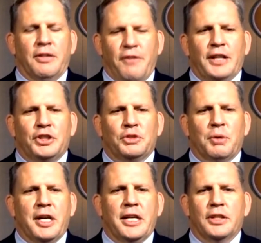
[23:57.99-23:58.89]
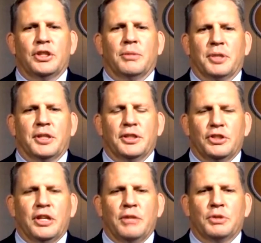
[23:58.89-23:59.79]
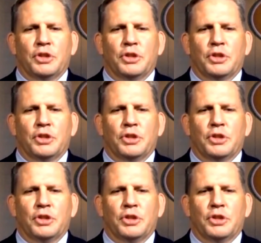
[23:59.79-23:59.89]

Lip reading: The fastest way to get something is take